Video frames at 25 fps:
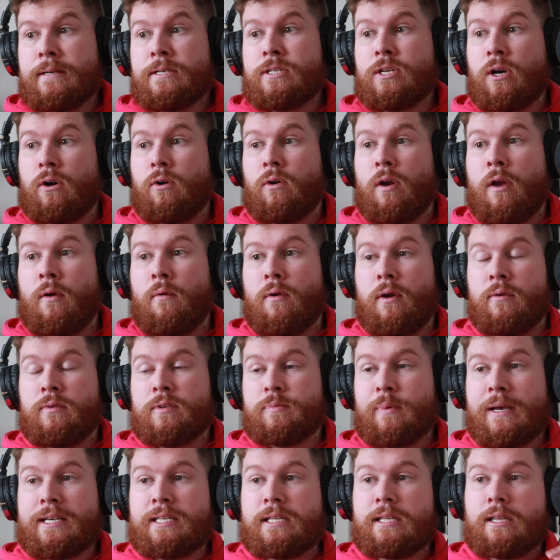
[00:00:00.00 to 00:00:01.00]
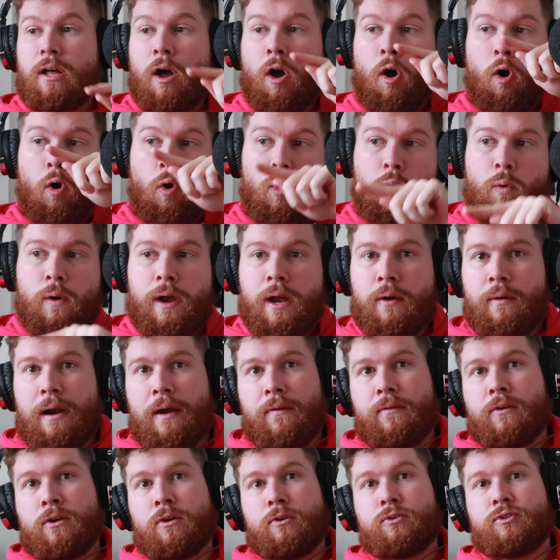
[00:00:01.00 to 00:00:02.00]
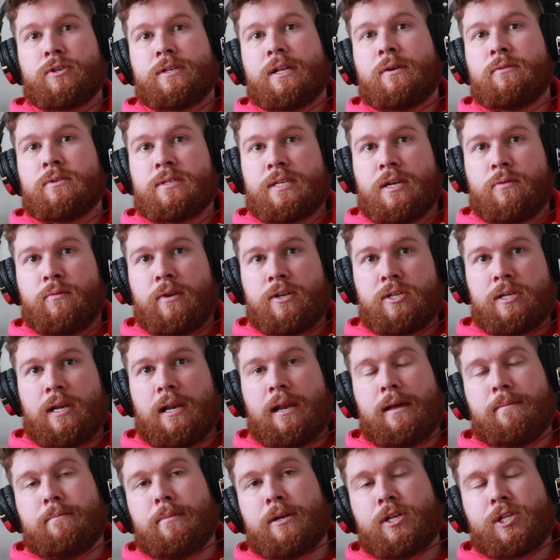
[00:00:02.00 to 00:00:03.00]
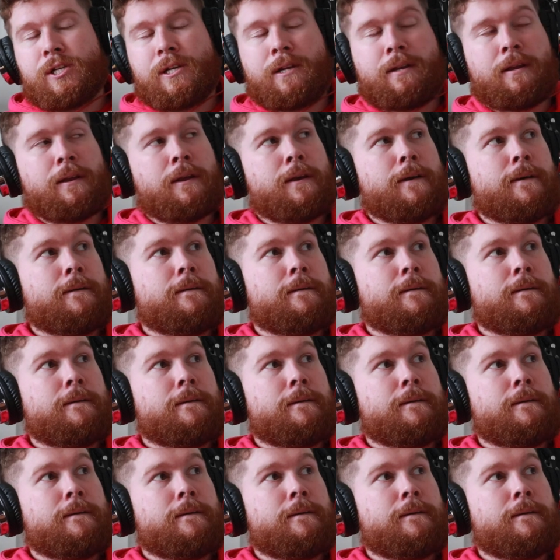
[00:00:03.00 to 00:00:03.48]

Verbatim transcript: So it, it was basically the whole way around the country. That was the original ambition.